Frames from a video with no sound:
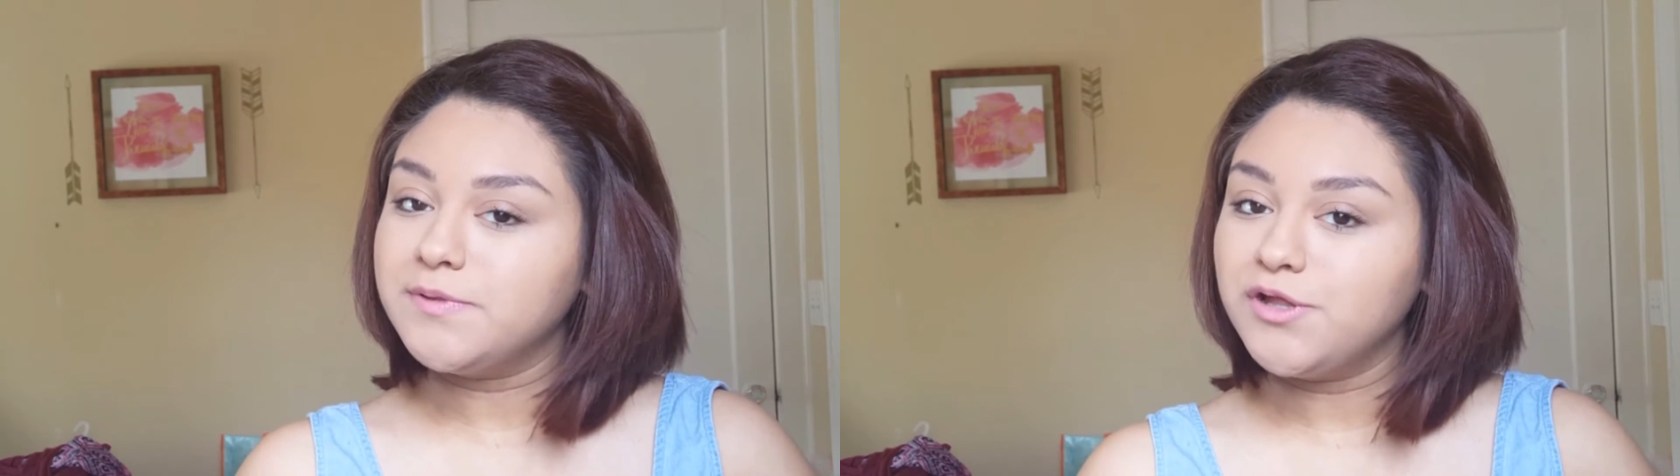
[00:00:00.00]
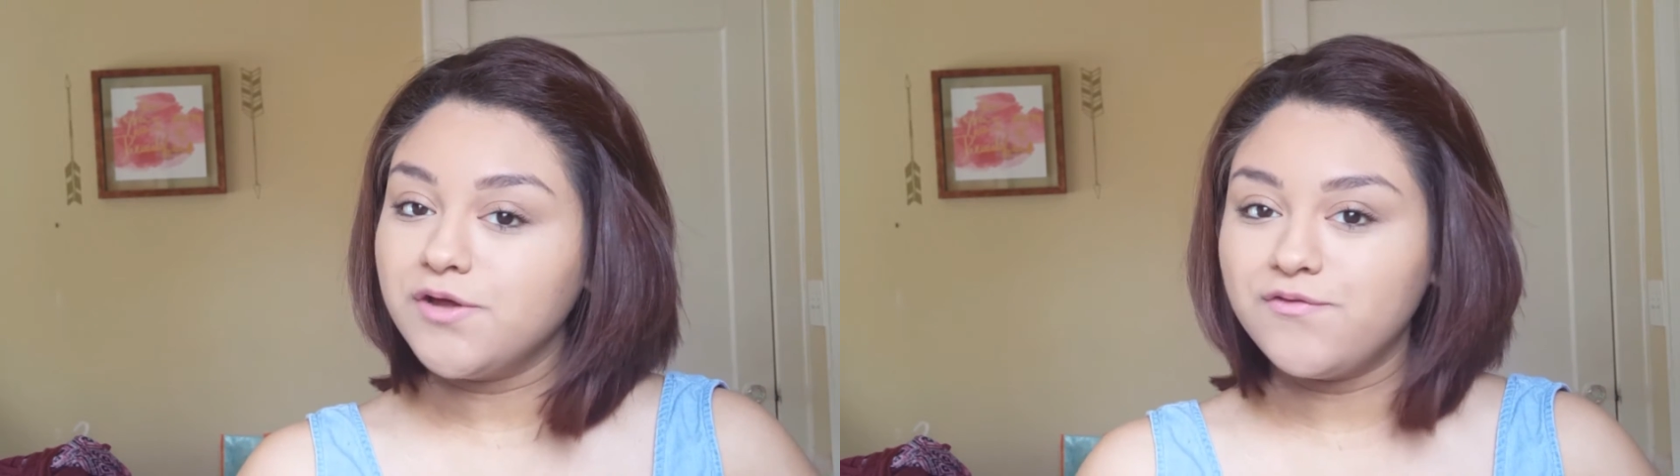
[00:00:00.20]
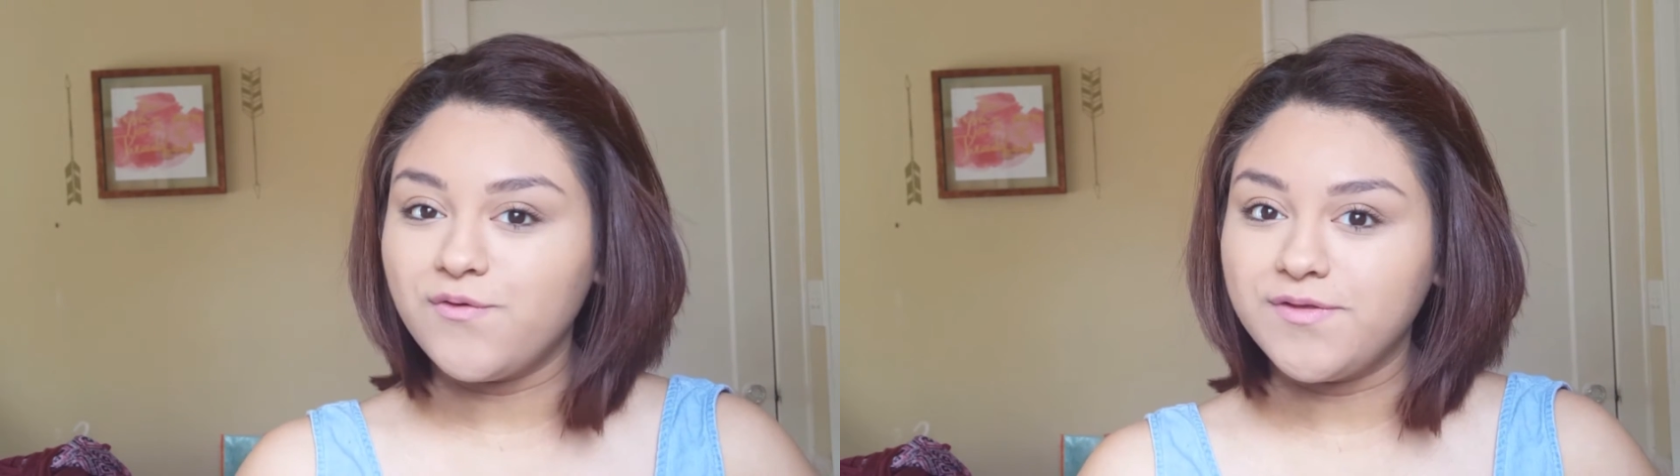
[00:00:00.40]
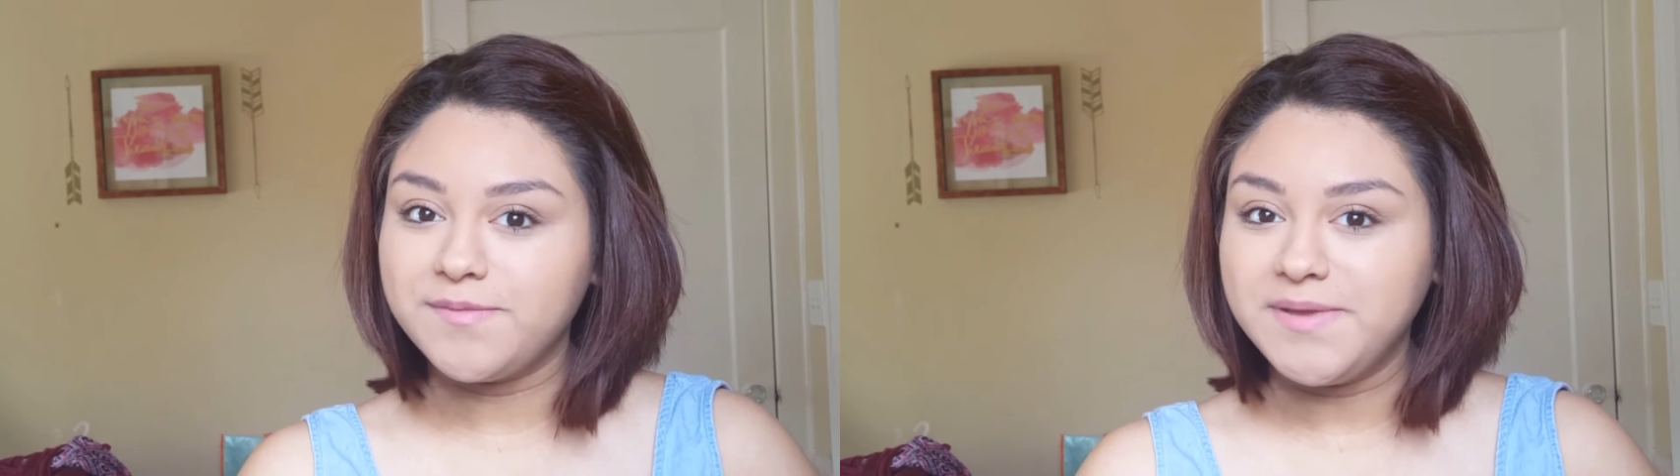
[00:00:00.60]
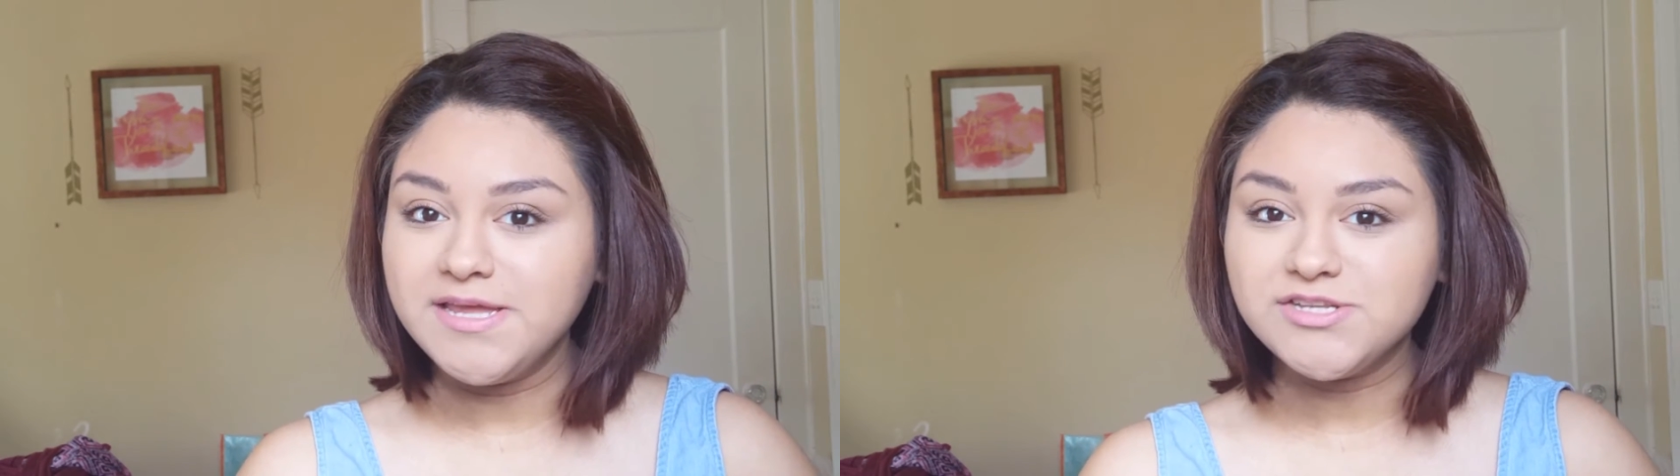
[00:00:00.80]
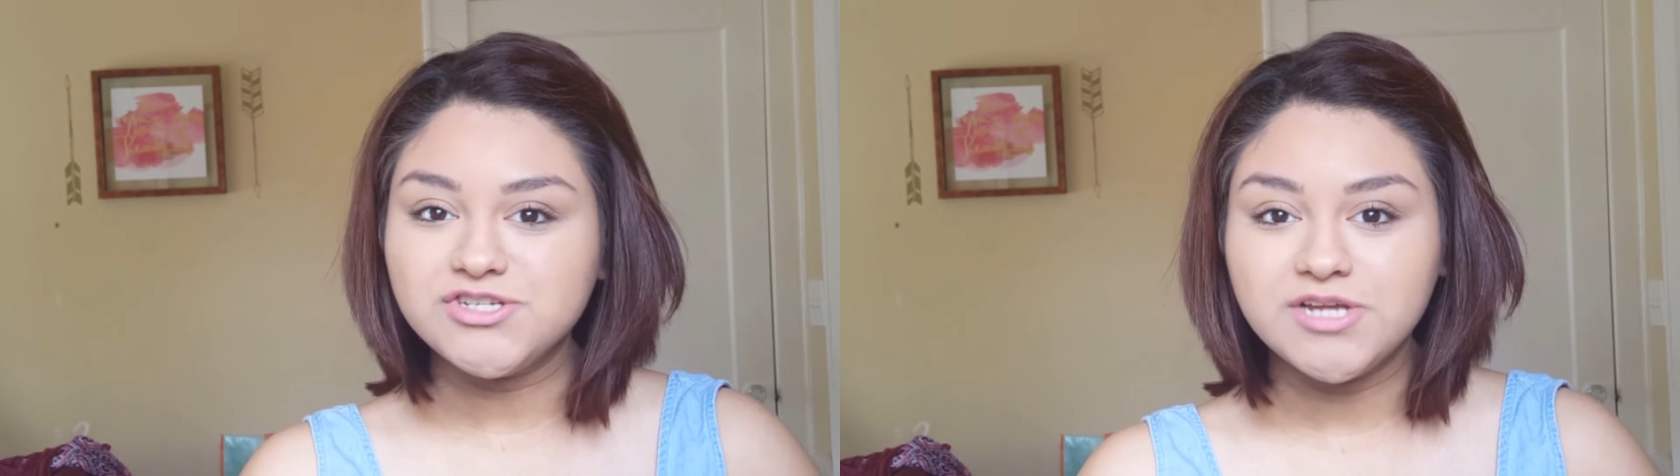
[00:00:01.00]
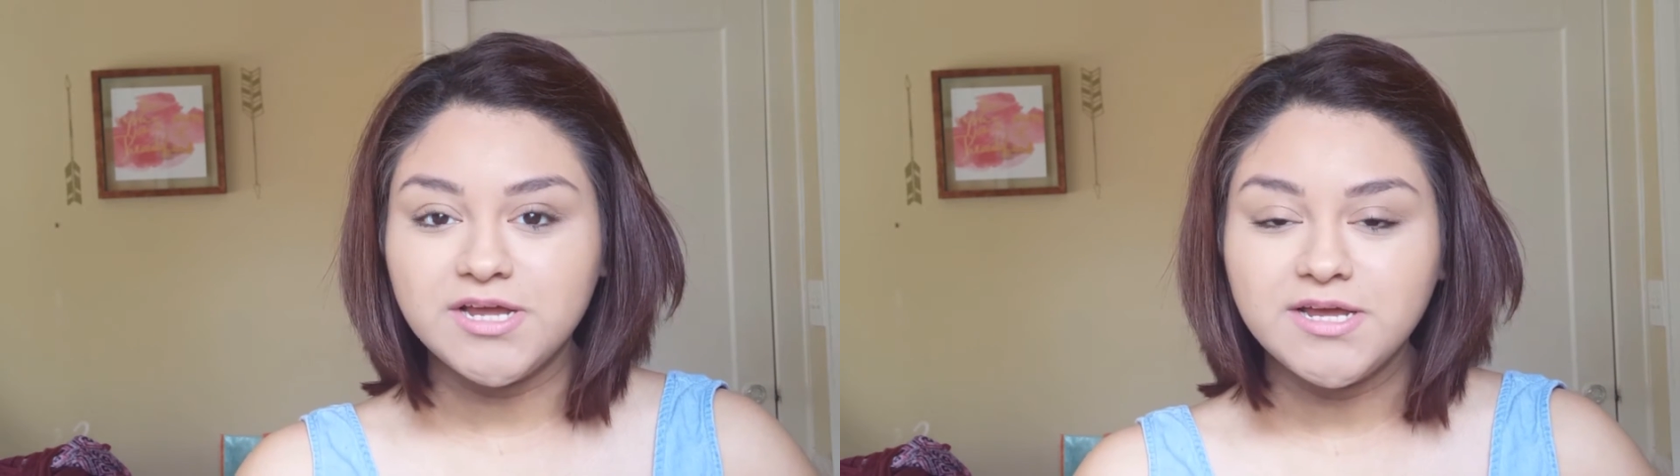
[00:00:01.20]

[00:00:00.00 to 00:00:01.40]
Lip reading: look for the beach.